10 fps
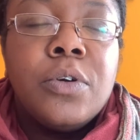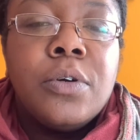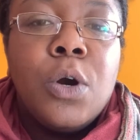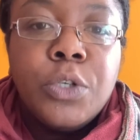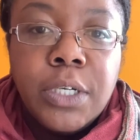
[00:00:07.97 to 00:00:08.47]

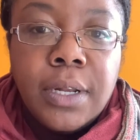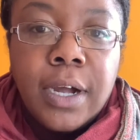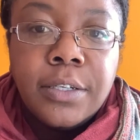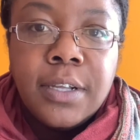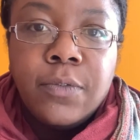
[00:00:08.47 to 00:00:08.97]
coaching
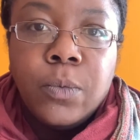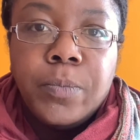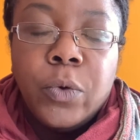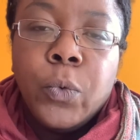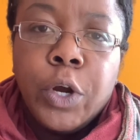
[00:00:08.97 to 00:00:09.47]
clients I've
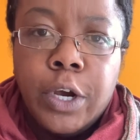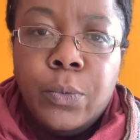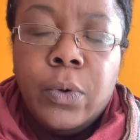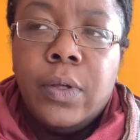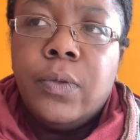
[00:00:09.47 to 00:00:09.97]
been working
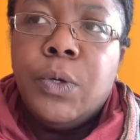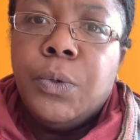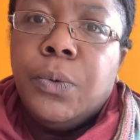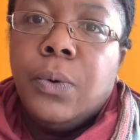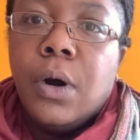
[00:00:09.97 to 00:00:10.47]
with
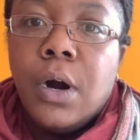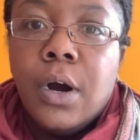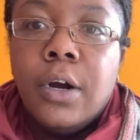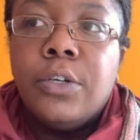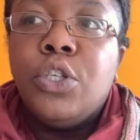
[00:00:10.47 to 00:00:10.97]
who
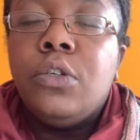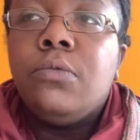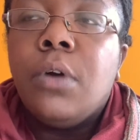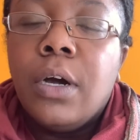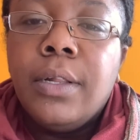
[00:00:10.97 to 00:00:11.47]
are
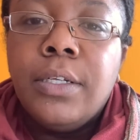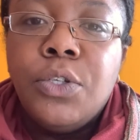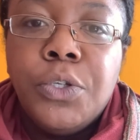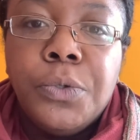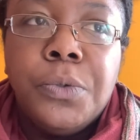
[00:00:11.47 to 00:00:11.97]
struggling
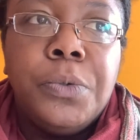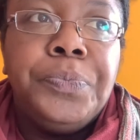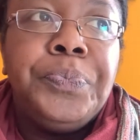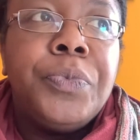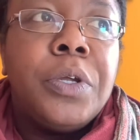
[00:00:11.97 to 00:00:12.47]
to
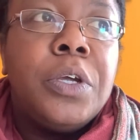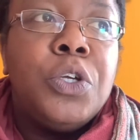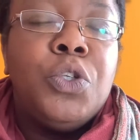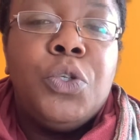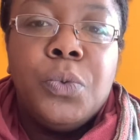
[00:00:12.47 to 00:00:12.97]

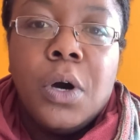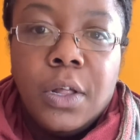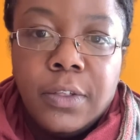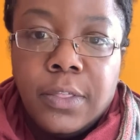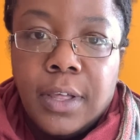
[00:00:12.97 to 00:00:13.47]
do all
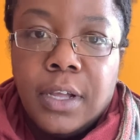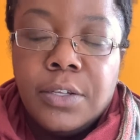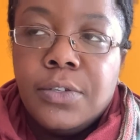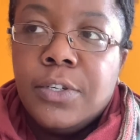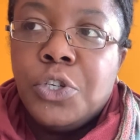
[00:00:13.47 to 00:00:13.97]
the
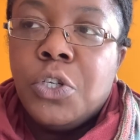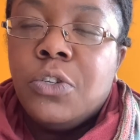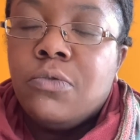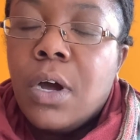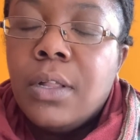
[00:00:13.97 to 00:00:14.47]
things. They're
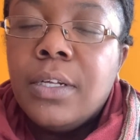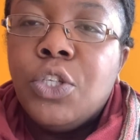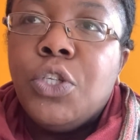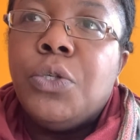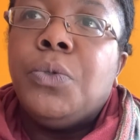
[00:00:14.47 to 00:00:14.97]
struggling
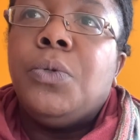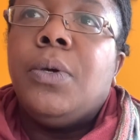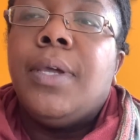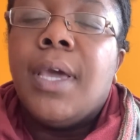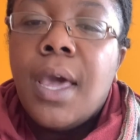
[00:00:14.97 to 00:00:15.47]
to
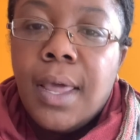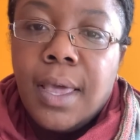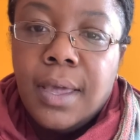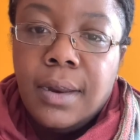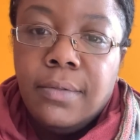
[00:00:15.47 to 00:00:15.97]
get
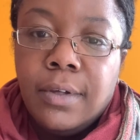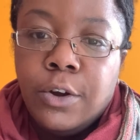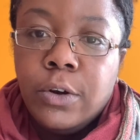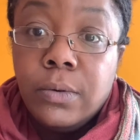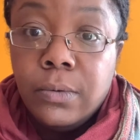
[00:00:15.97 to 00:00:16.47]
ahead in their
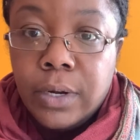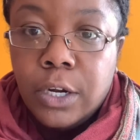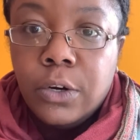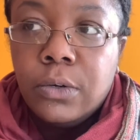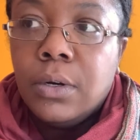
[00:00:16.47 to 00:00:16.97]

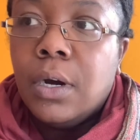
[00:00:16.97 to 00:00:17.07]
career,